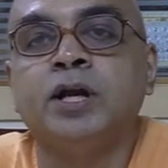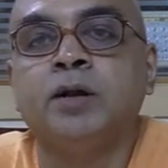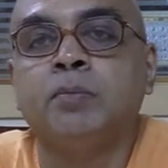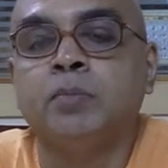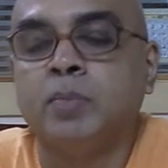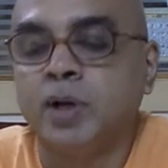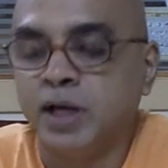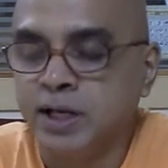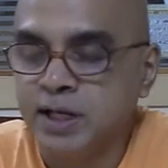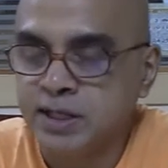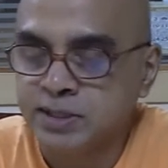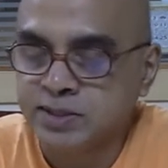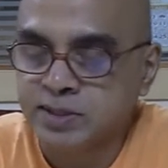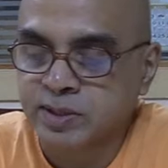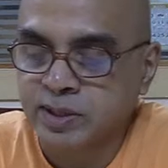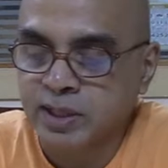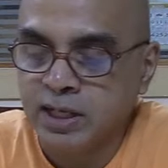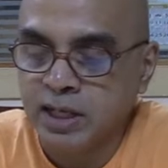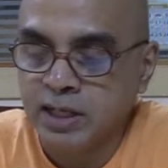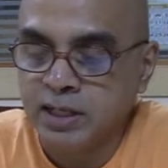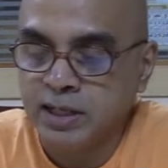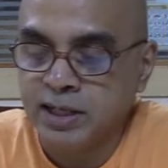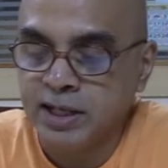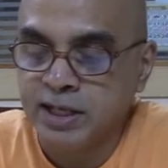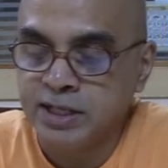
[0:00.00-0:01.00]
By its
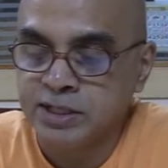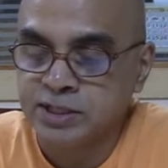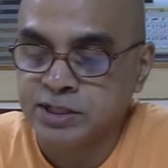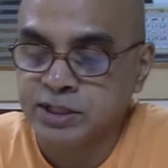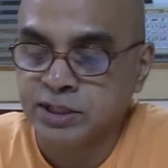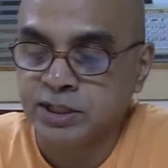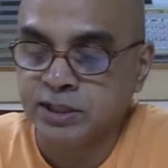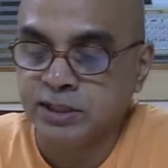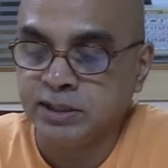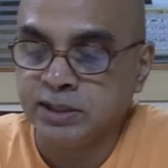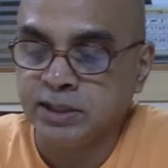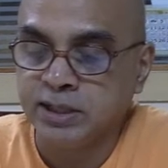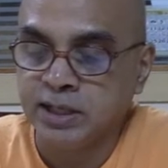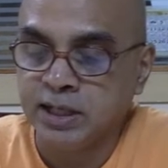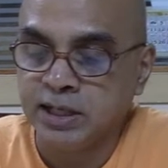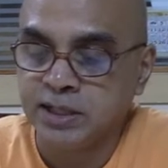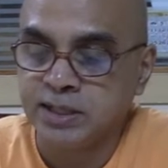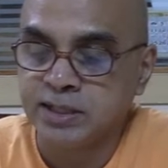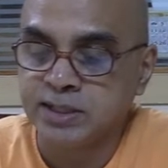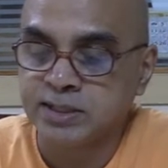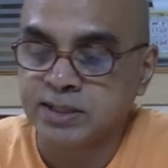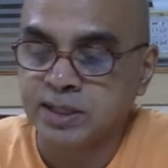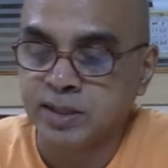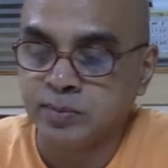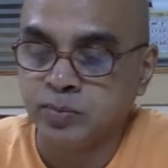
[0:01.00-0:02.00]
real nature, it
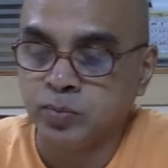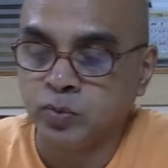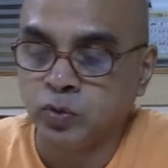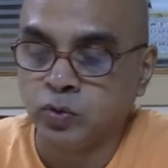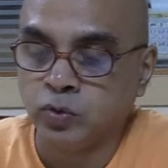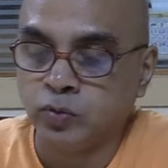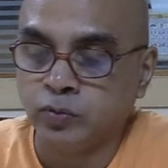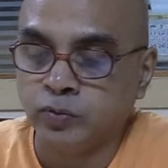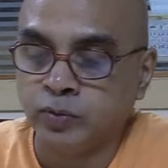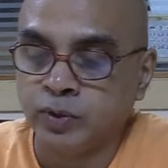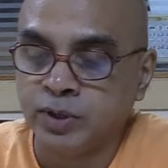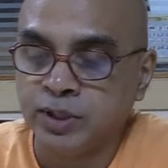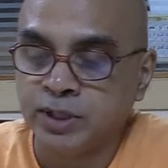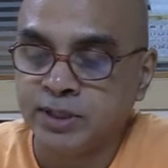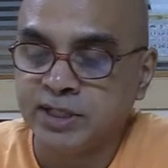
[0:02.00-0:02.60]
doesn't move.